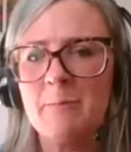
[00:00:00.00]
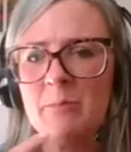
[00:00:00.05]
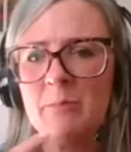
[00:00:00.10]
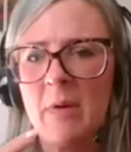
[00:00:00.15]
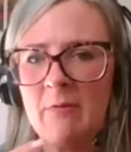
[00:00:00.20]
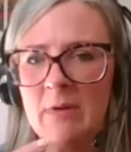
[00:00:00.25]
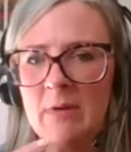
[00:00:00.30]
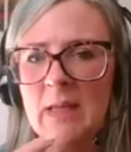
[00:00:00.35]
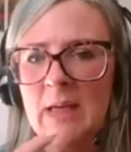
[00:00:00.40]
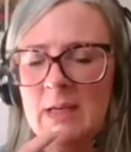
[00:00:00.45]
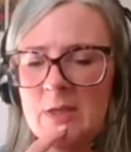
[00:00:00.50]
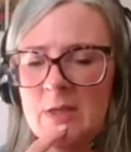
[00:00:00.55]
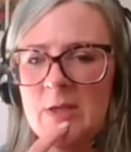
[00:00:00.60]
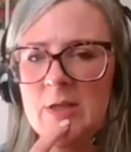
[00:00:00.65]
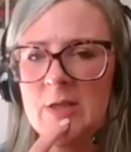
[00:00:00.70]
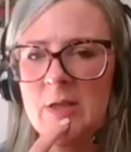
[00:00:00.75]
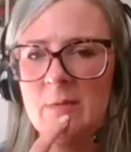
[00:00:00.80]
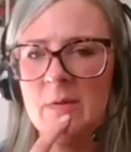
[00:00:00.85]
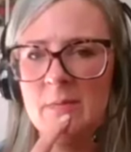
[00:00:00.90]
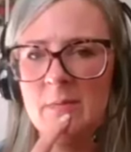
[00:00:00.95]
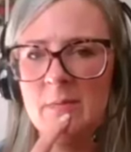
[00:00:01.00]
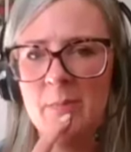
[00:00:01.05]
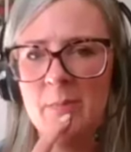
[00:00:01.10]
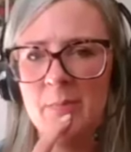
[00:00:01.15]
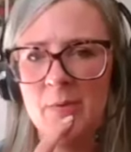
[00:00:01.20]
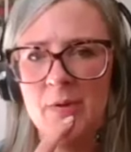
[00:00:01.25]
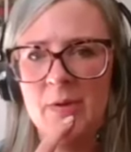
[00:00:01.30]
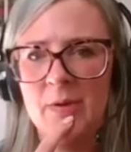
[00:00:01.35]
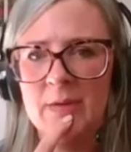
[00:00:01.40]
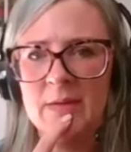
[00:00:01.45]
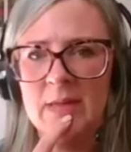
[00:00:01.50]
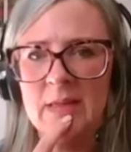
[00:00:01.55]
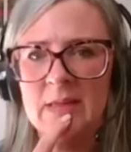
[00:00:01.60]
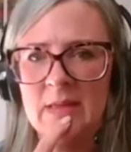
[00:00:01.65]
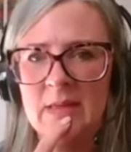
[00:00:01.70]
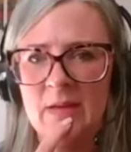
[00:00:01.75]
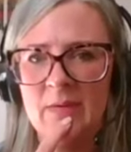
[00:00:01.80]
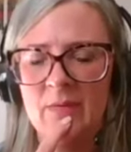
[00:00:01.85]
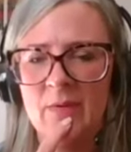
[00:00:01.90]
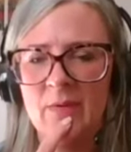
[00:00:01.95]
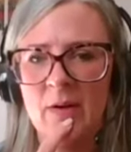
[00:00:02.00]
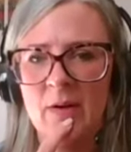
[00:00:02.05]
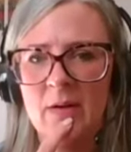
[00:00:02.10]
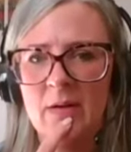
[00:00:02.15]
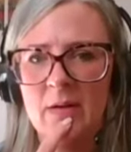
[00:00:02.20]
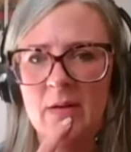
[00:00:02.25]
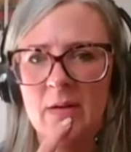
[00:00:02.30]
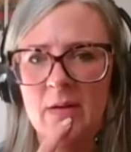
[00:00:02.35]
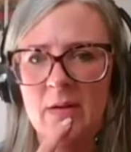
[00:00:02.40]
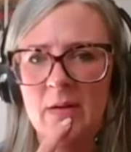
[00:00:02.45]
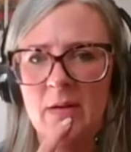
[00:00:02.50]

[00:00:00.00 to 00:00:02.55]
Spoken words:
My relationship with my brothers is different.